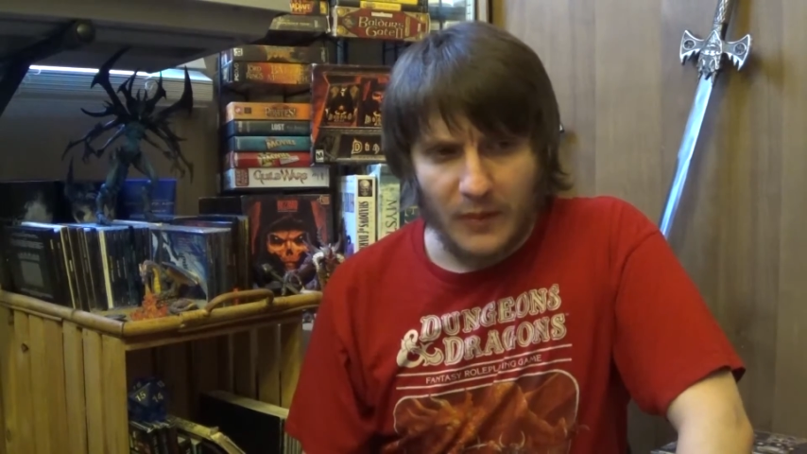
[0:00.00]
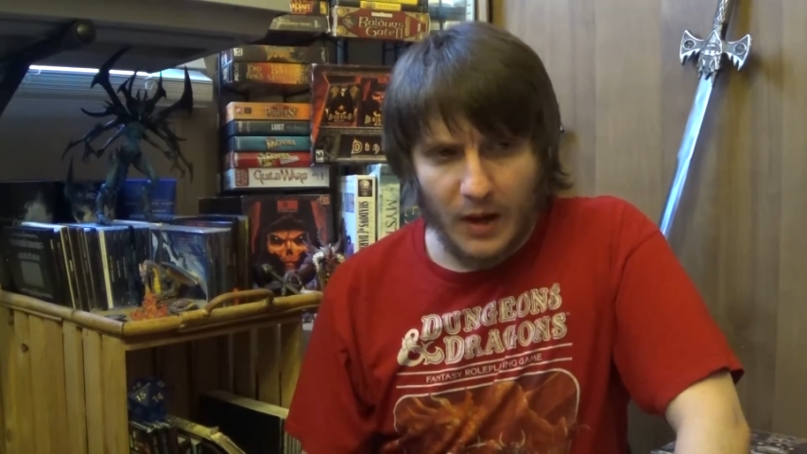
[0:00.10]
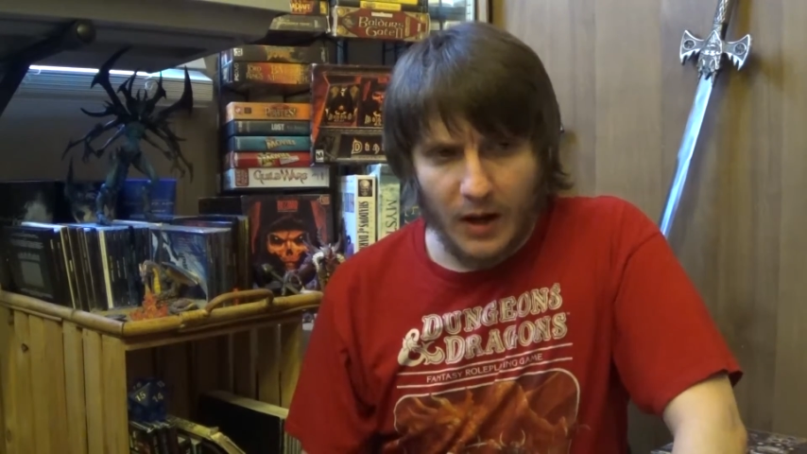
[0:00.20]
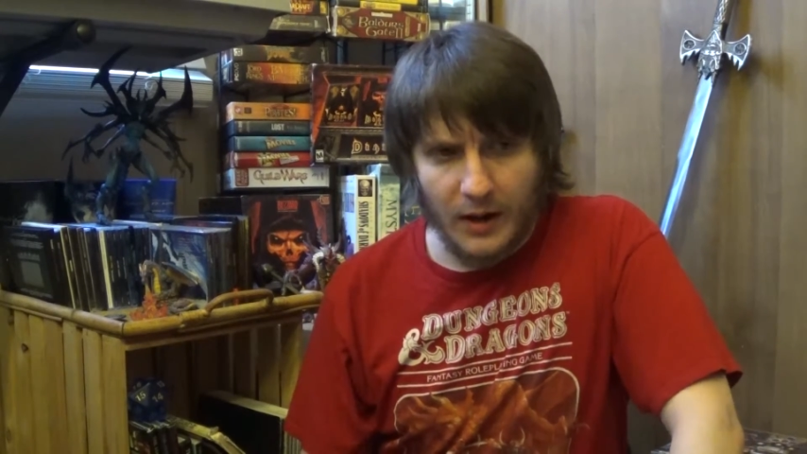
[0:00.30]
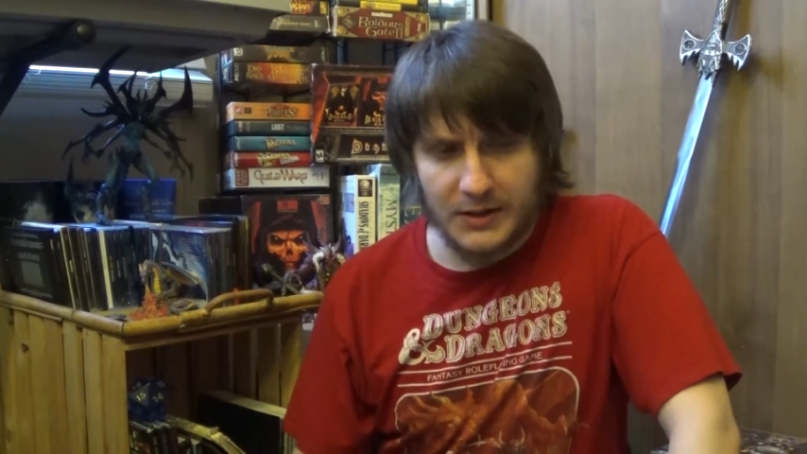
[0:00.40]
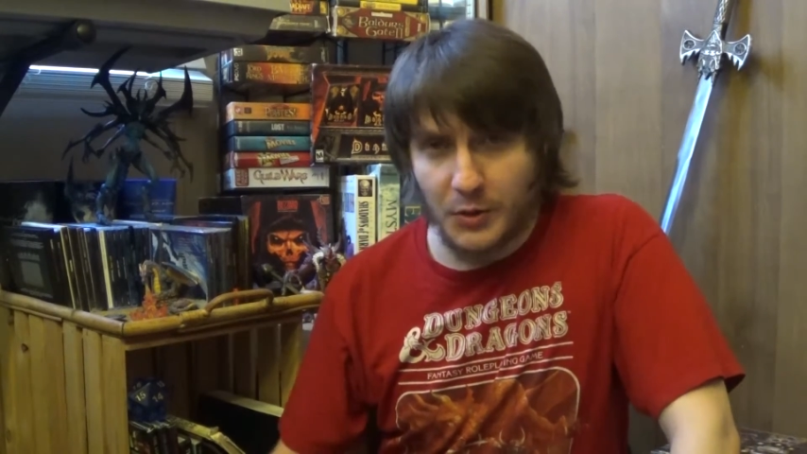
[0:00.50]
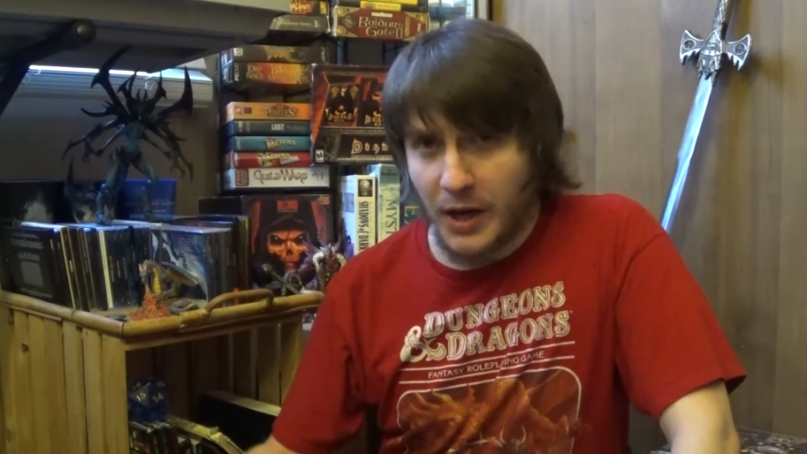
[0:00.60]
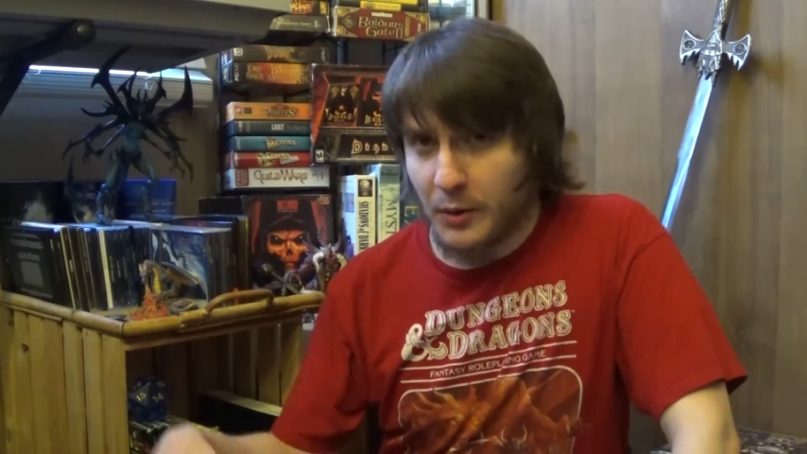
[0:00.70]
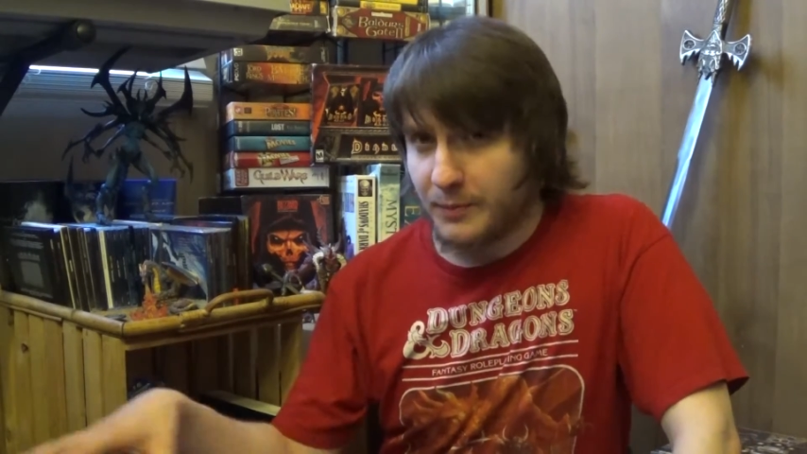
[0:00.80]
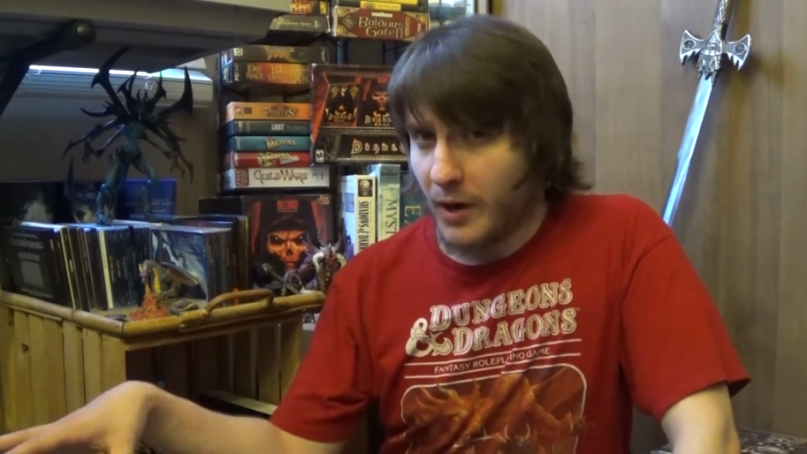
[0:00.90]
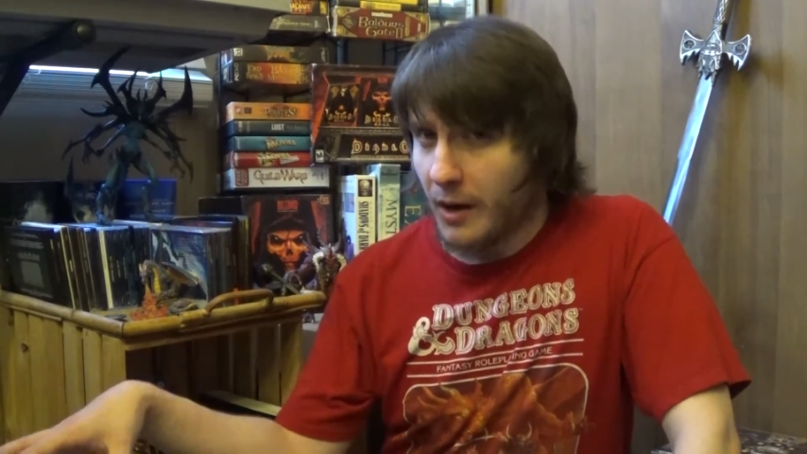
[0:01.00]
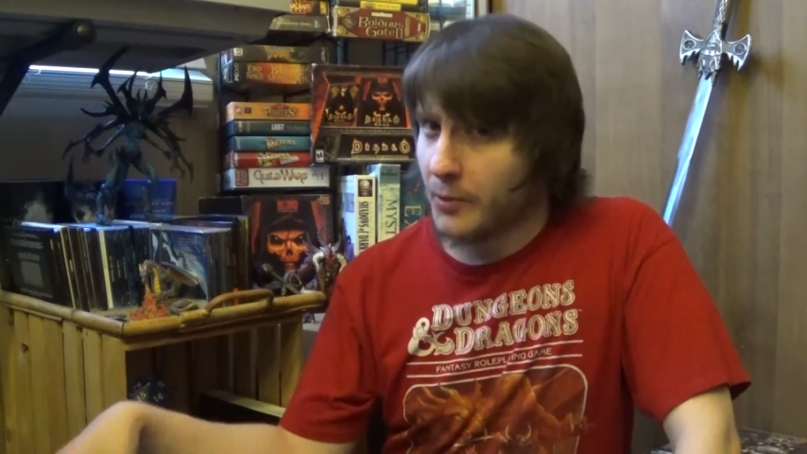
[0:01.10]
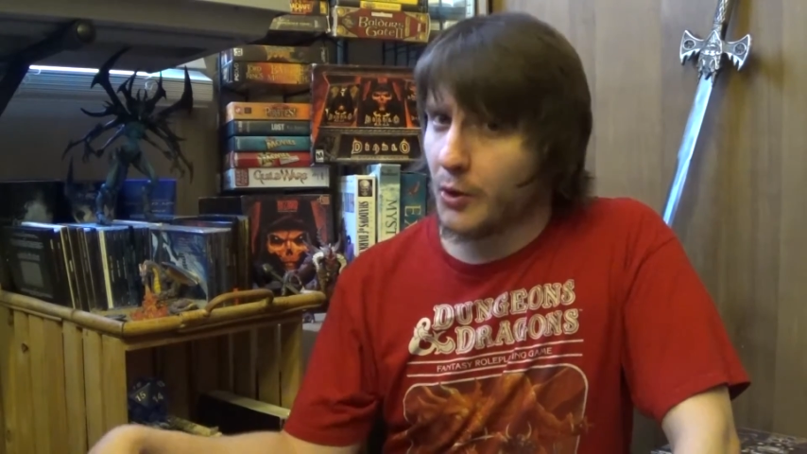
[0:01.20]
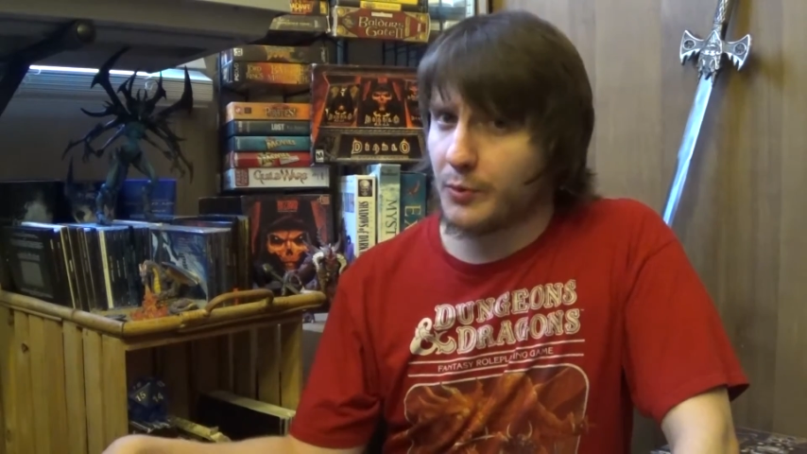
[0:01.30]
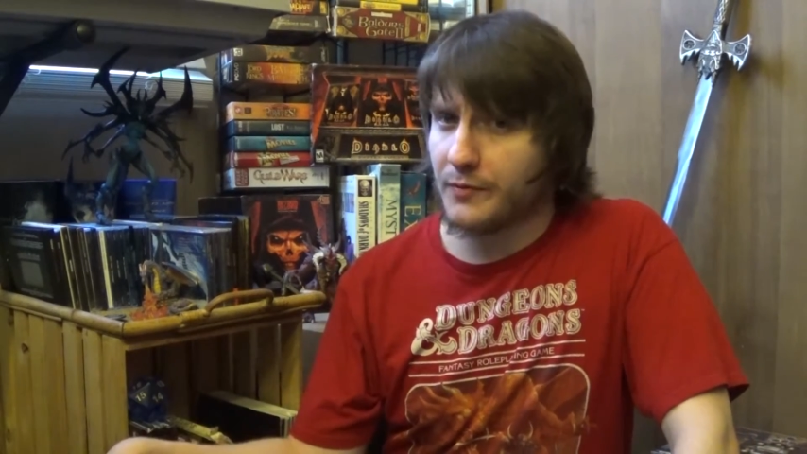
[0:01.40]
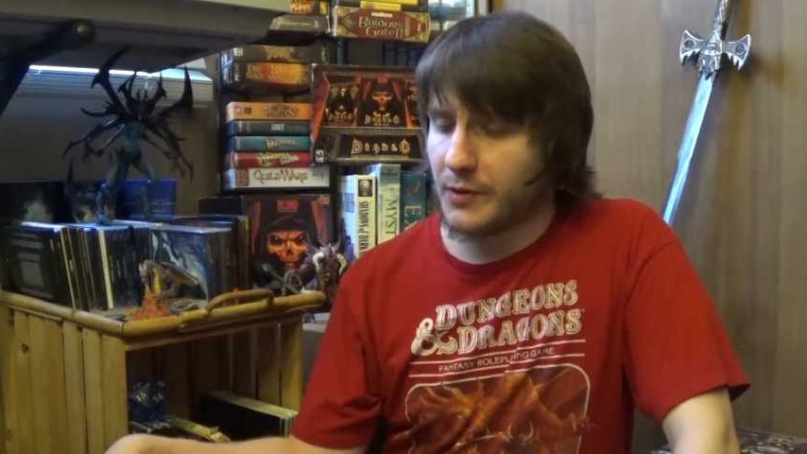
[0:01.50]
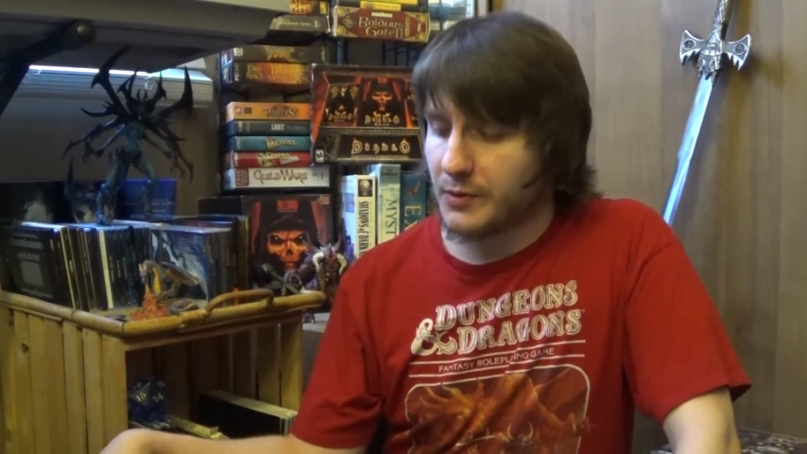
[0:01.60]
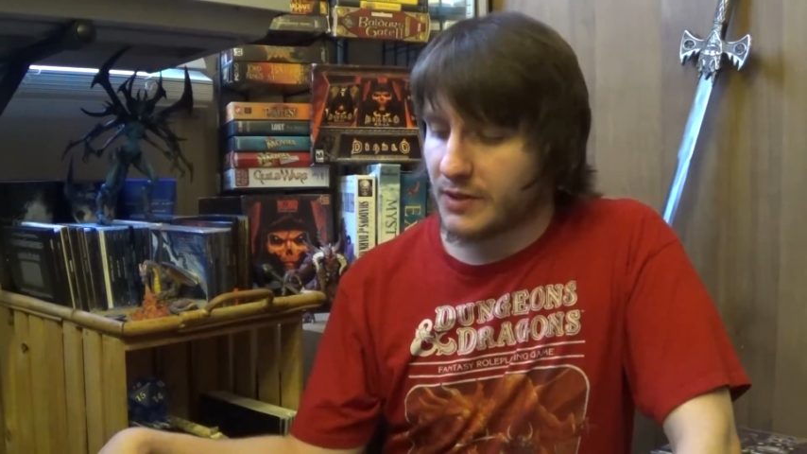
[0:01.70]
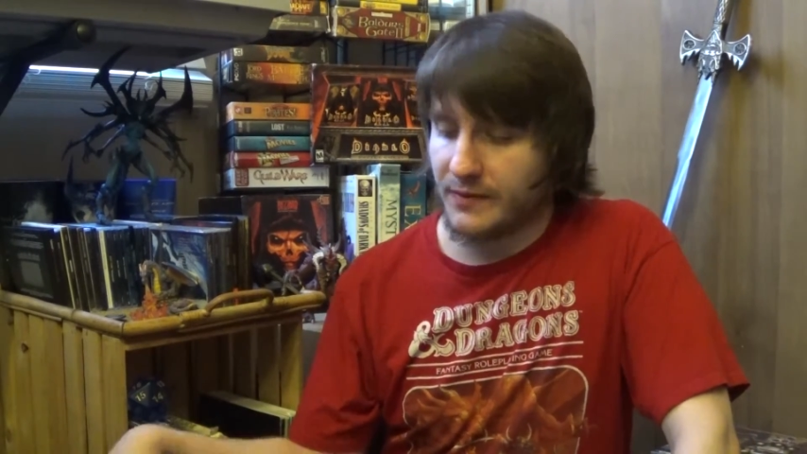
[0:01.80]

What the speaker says: it's okay with popcorn reviews